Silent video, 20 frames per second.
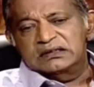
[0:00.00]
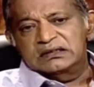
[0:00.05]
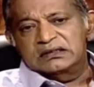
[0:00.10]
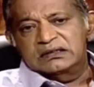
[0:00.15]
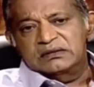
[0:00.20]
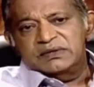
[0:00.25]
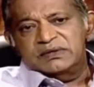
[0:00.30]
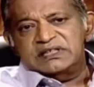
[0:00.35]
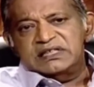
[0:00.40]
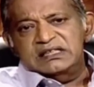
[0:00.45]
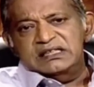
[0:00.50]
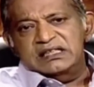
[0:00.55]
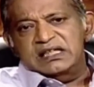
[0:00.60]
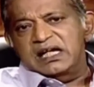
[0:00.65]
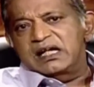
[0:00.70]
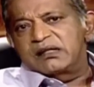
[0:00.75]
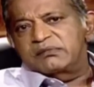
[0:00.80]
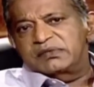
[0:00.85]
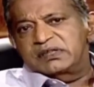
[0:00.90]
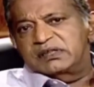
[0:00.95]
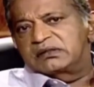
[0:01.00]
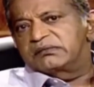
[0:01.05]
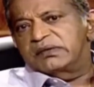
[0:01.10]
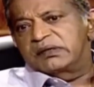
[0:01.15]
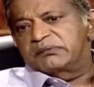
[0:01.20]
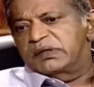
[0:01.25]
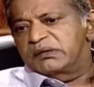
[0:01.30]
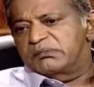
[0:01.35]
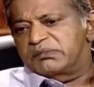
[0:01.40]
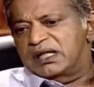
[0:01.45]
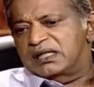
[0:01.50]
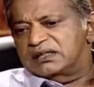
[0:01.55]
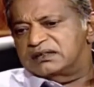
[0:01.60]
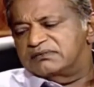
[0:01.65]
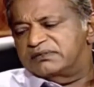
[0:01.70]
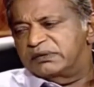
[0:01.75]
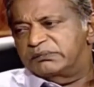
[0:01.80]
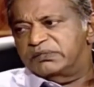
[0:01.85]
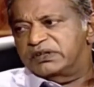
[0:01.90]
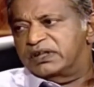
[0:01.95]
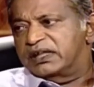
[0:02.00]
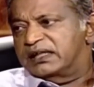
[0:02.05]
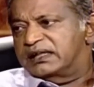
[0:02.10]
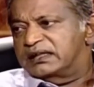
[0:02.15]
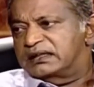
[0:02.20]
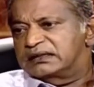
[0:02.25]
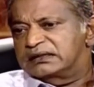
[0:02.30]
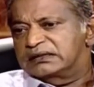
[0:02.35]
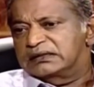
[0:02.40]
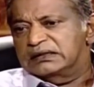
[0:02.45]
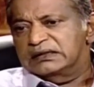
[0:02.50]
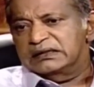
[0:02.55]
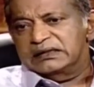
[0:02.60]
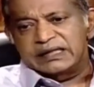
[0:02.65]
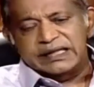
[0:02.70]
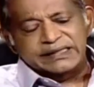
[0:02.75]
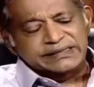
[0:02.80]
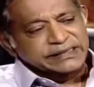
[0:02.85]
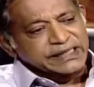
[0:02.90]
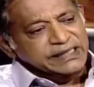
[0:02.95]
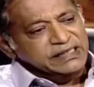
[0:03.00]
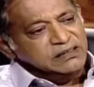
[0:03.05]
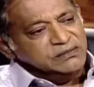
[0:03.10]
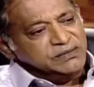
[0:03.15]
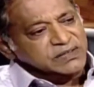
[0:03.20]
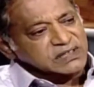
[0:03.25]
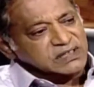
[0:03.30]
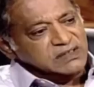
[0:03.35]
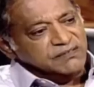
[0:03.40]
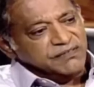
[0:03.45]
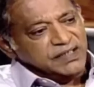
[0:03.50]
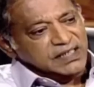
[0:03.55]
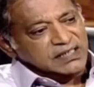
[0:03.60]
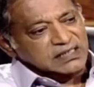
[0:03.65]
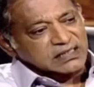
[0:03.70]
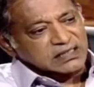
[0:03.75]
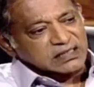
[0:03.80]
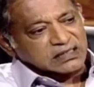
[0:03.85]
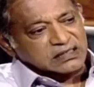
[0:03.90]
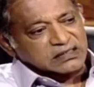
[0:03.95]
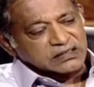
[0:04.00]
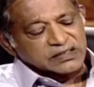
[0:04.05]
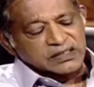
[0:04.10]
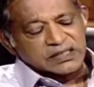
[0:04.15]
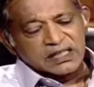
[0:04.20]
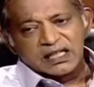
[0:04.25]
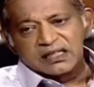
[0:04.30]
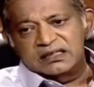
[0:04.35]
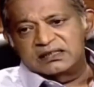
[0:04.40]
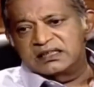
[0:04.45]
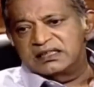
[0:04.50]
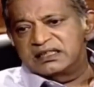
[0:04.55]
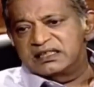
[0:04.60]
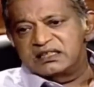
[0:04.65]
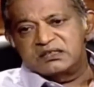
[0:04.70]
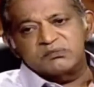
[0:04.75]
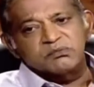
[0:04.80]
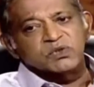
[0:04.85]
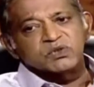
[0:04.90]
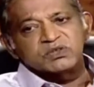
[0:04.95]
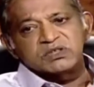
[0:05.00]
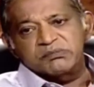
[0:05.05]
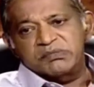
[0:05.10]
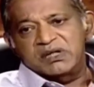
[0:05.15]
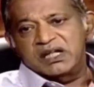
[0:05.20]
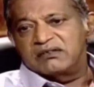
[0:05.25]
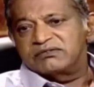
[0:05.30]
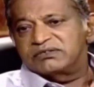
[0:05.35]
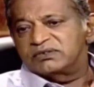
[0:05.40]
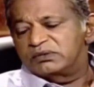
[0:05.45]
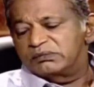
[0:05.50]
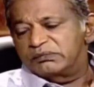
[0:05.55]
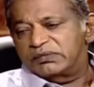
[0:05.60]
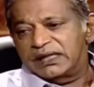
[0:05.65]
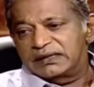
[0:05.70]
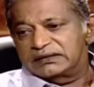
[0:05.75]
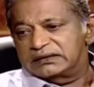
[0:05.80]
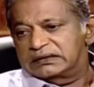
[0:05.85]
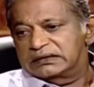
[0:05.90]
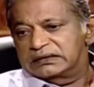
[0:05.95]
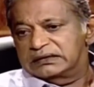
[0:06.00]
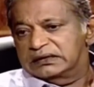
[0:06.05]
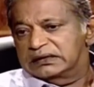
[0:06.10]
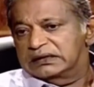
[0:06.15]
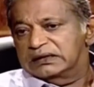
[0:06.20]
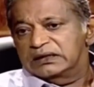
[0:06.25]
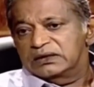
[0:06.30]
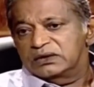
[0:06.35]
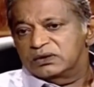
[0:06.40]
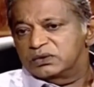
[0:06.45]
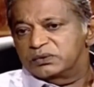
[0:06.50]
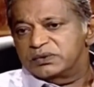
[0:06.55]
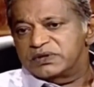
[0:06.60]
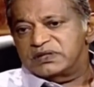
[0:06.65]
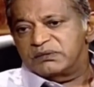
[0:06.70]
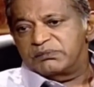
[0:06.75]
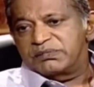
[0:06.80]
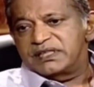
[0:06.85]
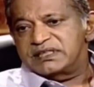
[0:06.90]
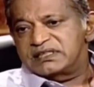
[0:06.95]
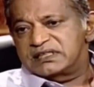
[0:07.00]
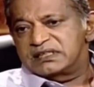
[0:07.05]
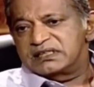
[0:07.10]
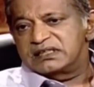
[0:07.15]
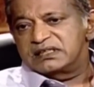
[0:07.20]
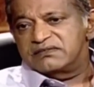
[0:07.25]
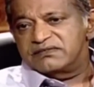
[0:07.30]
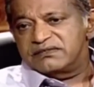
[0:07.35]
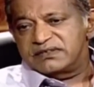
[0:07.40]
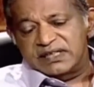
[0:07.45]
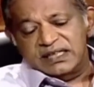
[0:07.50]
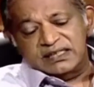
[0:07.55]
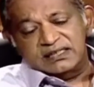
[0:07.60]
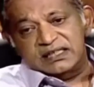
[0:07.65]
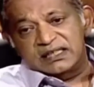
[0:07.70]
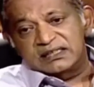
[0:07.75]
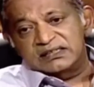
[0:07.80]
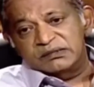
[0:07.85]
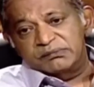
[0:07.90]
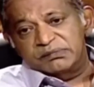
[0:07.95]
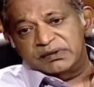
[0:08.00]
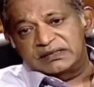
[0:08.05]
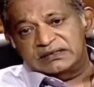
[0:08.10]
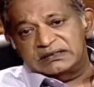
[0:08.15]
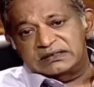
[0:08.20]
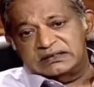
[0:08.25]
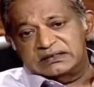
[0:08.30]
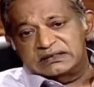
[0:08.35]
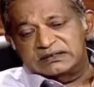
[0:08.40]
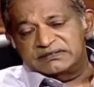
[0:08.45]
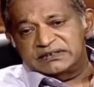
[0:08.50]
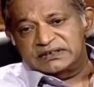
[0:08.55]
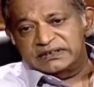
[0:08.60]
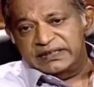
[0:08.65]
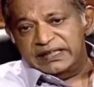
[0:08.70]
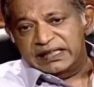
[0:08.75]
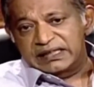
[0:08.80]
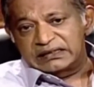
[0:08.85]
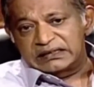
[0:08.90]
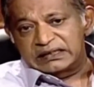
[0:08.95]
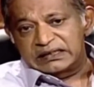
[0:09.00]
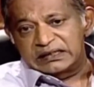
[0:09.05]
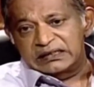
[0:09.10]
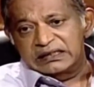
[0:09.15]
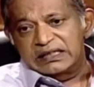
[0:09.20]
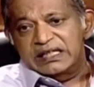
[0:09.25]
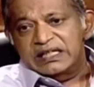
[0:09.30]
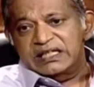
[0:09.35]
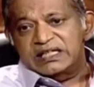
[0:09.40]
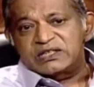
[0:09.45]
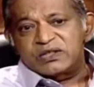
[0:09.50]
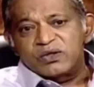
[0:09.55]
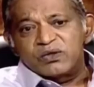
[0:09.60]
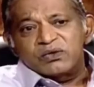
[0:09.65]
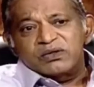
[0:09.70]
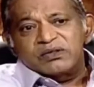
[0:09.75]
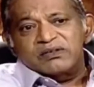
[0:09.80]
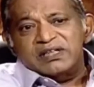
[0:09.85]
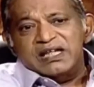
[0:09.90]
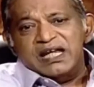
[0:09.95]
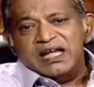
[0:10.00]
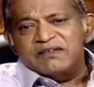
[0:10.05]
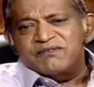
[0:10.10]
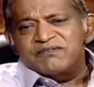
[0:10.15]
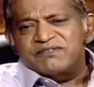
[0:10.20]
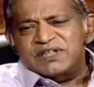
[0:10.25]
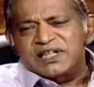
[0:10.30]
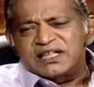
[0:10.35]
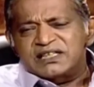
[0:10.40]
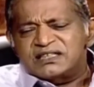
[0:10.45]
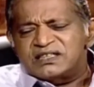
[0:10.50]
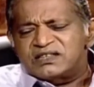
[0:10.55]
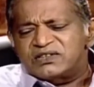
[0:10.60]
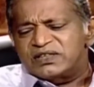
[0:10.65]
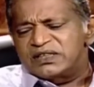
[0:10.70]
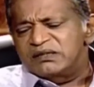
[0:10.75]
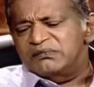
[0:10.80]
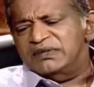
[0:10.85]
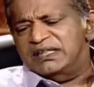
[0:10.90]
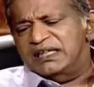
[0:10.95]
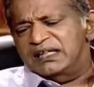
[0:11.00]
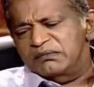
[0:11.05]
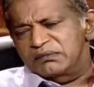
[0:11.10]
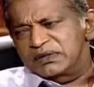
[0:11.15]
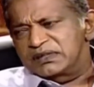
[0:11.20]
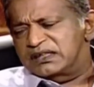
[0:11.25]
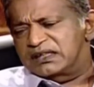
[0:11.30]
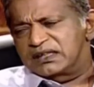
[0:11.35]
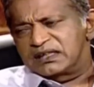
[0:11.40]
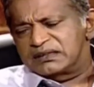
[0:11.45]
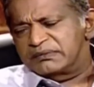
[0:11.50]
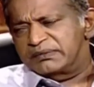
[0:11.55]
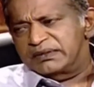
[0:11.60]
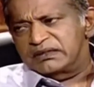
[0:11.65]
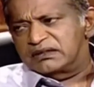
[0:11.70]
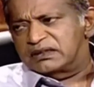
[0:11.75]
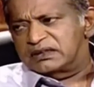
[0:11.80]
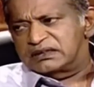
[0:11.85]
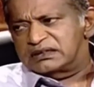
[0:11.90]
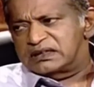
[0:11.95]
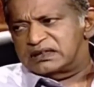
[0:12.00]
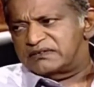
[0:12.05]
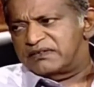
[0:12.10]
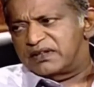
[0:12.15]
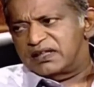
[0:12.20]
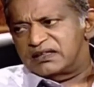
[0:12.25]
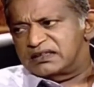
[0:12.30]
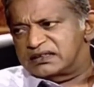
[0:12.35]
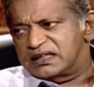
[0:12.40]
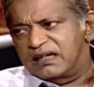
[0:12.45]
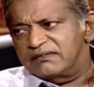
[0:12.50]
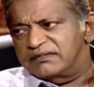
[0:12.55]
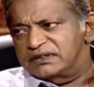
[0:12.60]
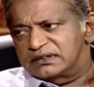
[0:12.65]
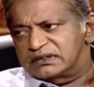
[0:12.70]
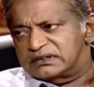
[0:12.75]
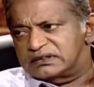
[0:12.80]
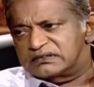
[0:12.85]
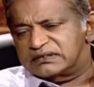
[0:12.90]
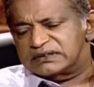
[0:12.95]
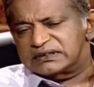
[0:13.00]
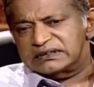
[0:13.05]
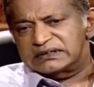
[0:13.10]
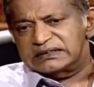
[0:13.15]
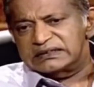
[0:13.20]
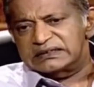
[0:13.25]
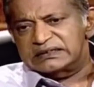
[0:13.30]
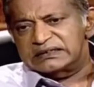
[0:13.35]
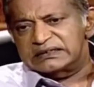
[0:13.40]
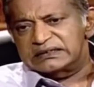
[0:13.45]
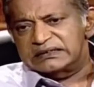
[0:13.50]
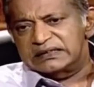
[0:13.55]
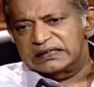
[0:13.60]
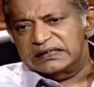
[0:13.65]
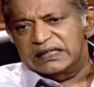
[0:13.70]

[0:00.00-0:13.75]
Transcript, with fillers: He was in the army, maybe a part of a brigade. And then he was defense secretary under his most powerful brother, who was the president of the executive president of Sri Lanka. Mm. So he had extremely limited experience as far as governance was concerned.